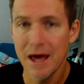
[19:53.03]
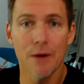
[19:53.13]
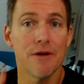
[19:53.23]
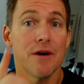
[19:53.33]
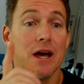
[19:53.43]

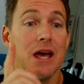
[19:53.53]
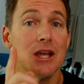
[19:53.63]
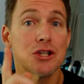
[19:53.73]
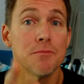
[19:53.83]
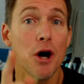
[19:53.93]
However,
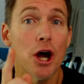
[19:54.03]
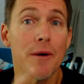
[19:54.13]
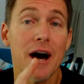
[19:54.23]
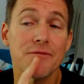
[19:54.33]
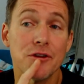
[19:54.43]

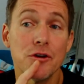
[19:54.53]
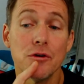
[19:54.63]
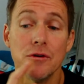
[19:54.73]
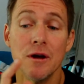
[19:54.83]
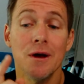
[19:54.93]
tomorrow
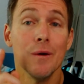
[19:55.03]
afternoon,